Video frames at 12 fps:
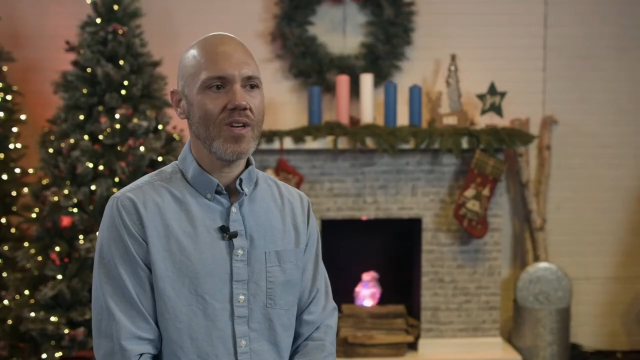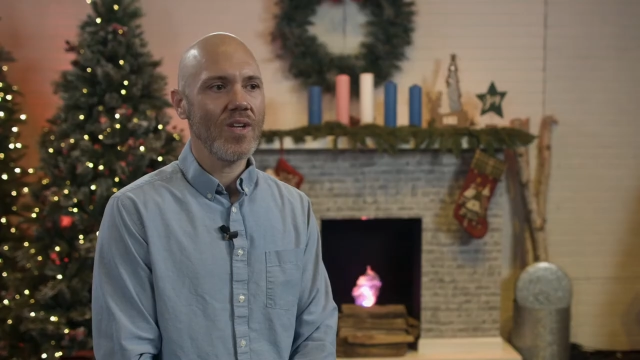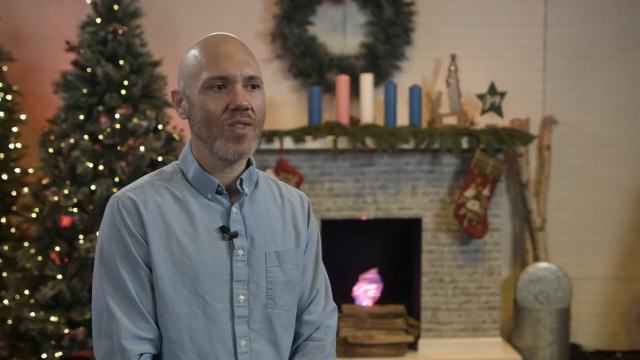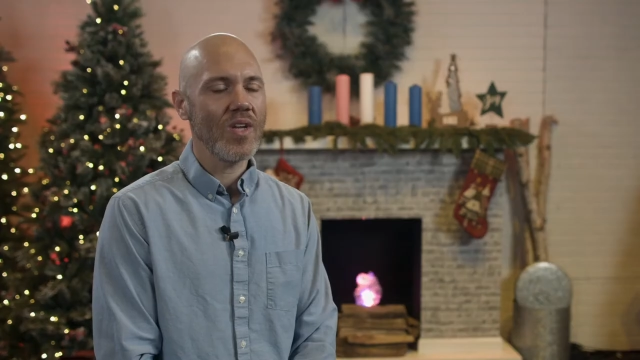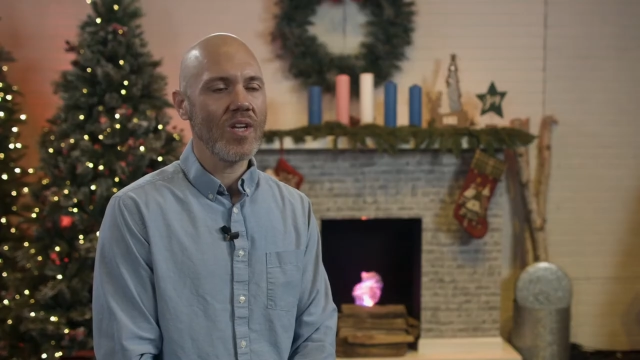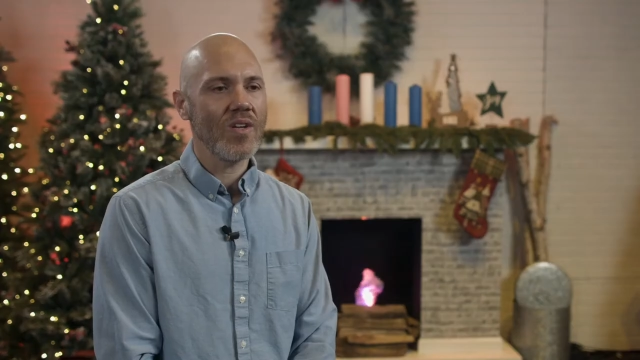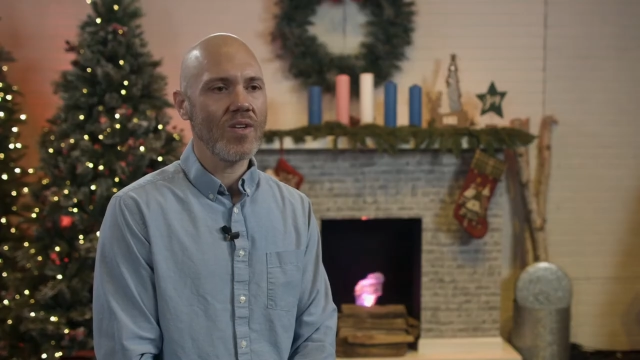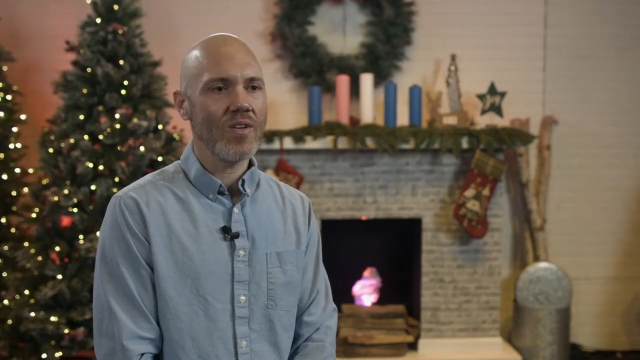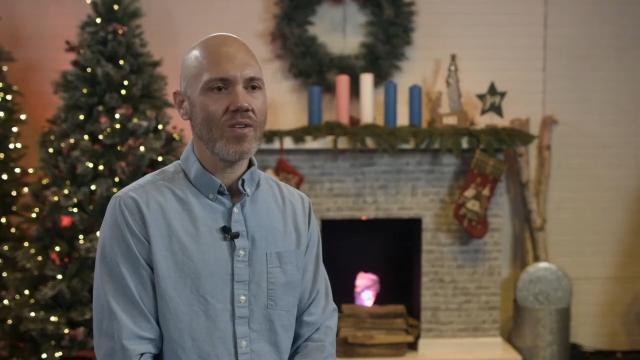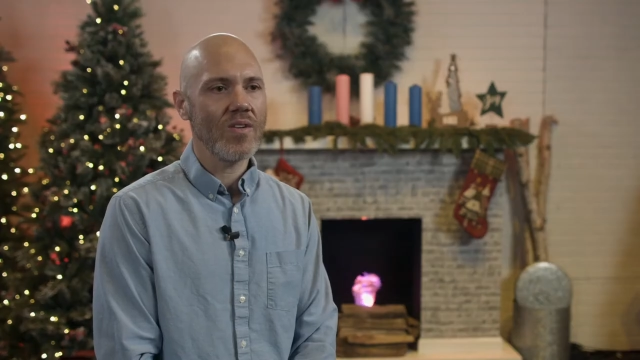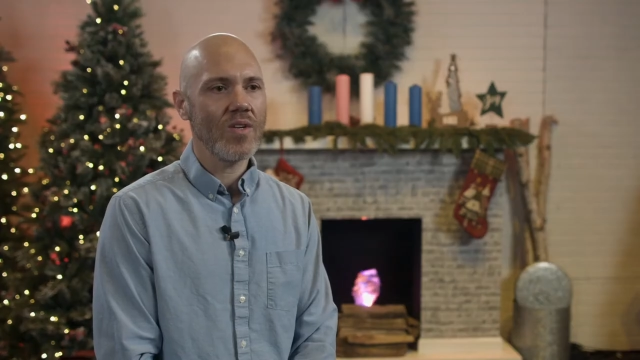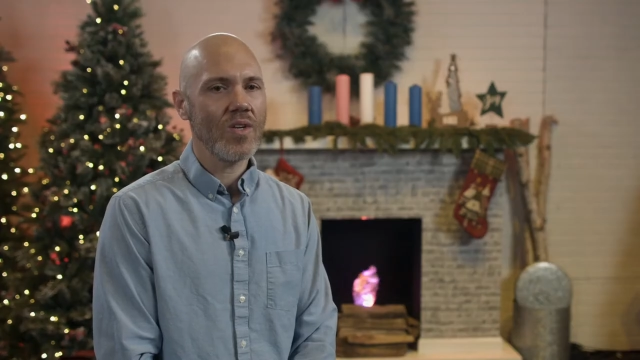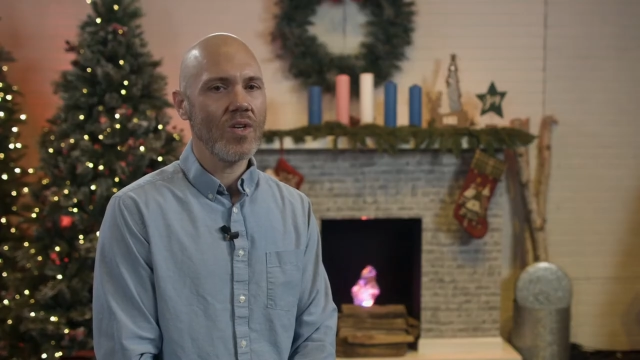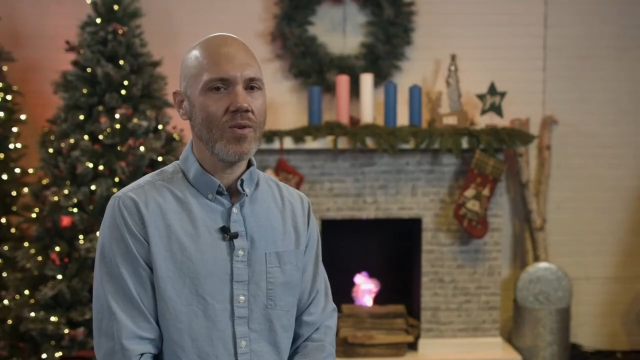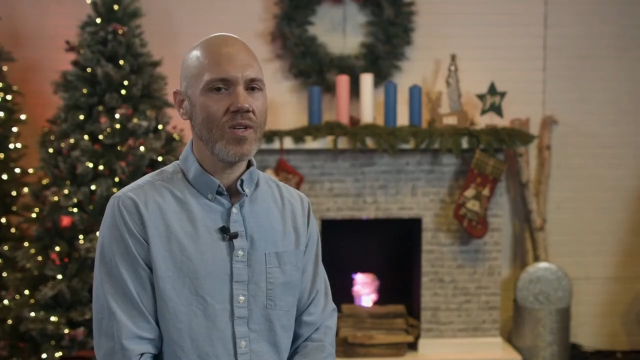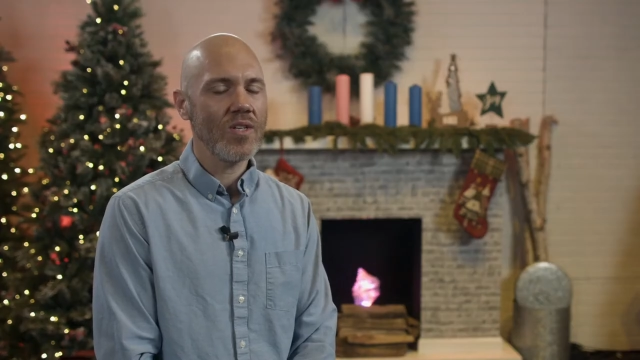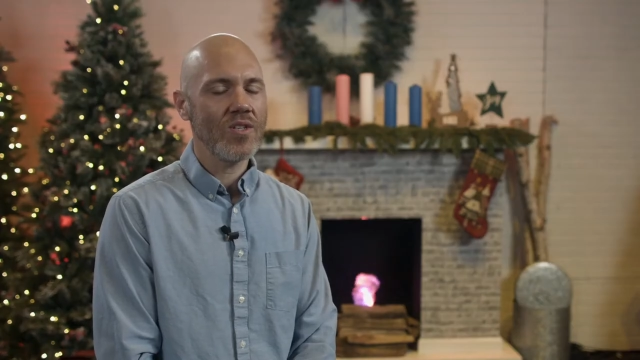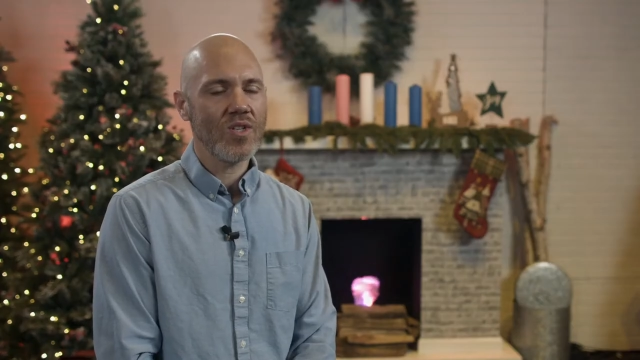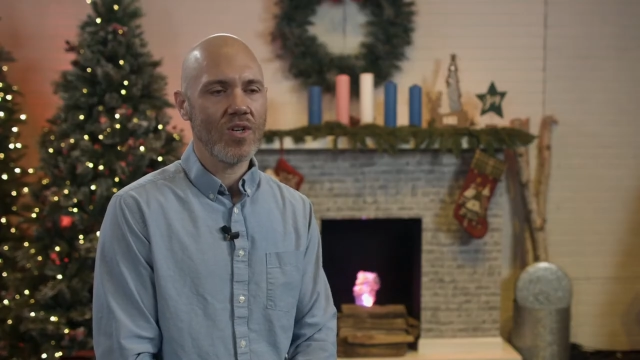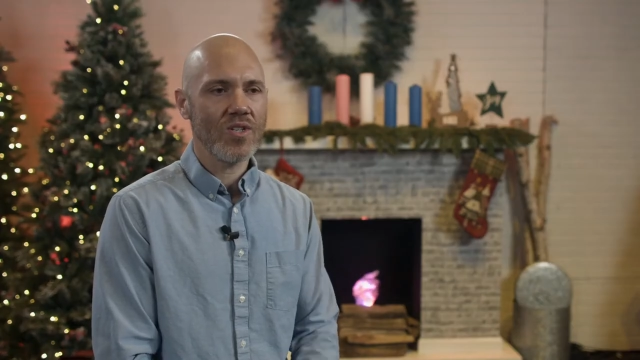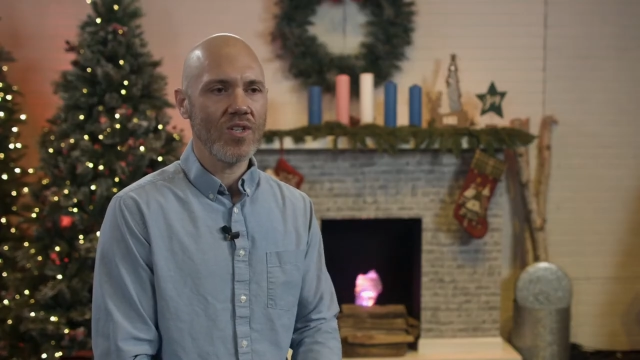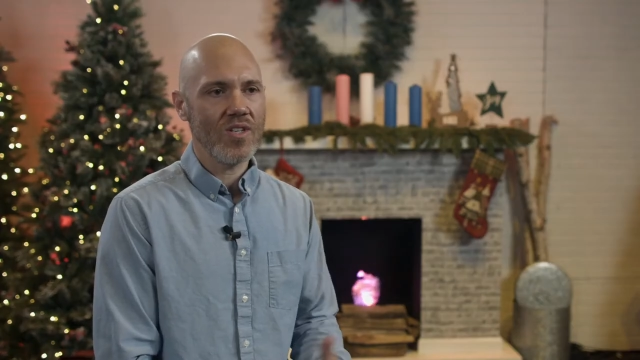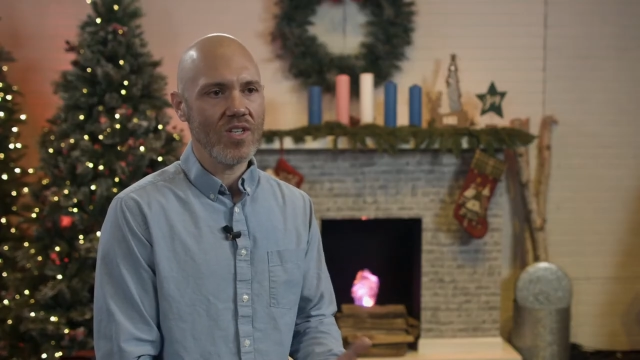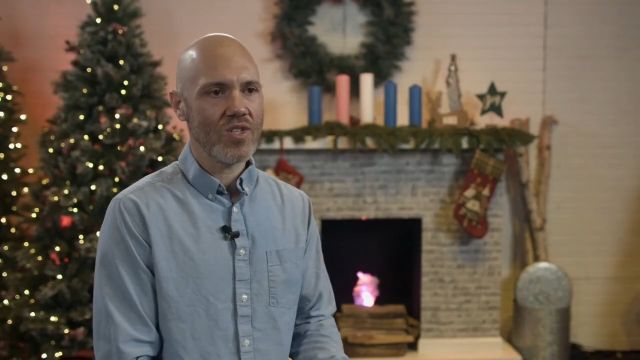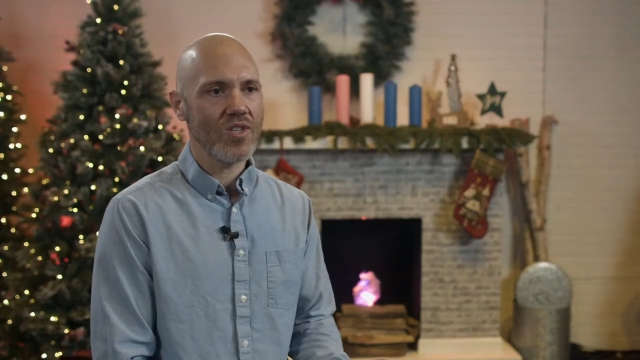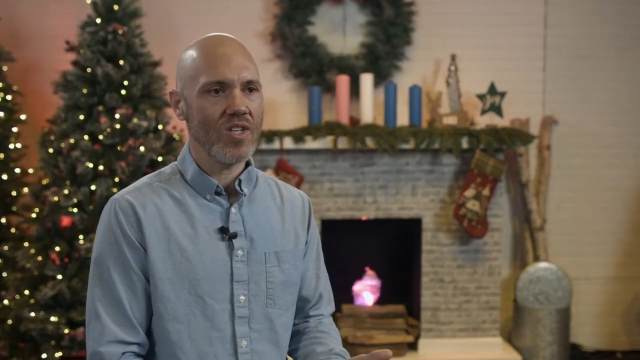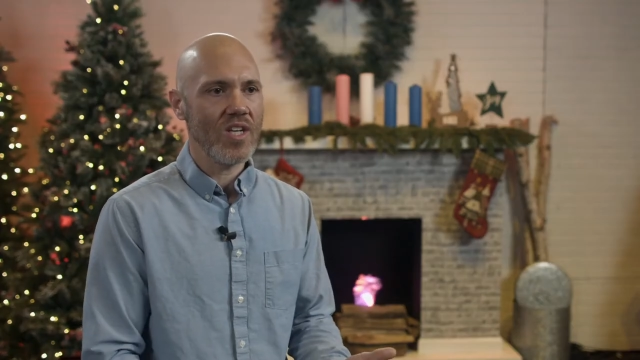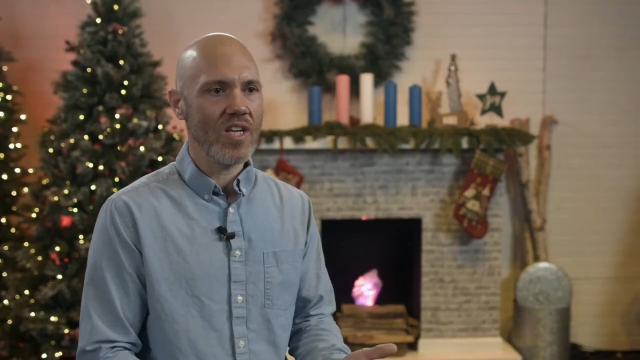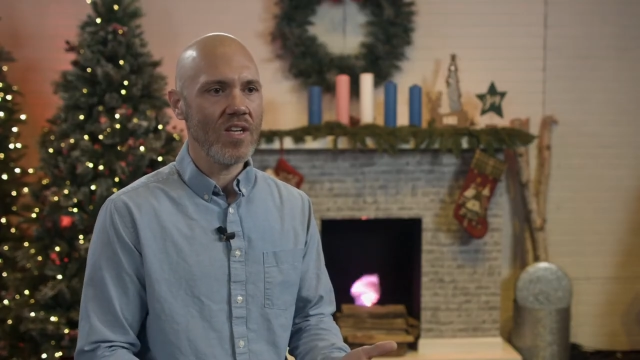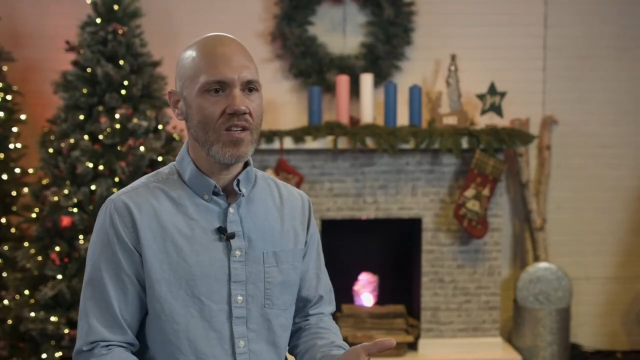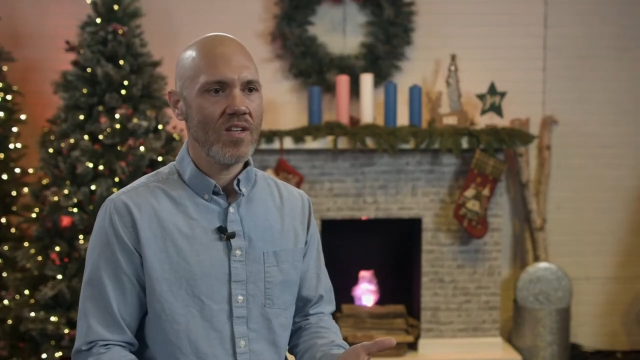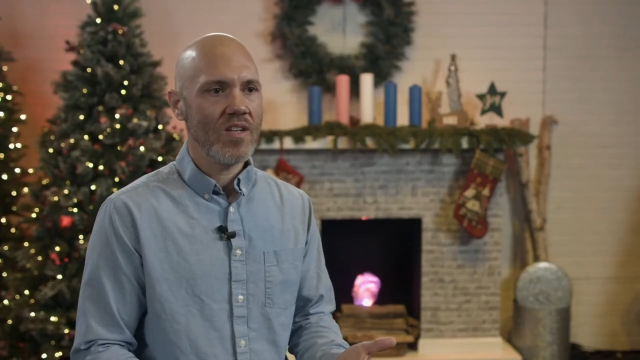I think going to church initially,